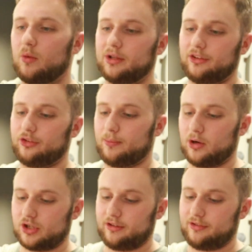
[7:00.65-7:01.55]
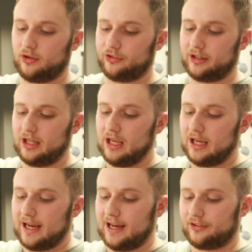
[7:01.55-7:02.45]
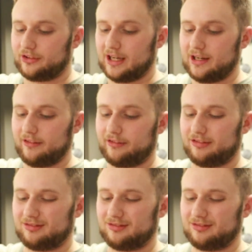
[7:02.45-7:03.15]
the one that's still partially frozen. It's kind of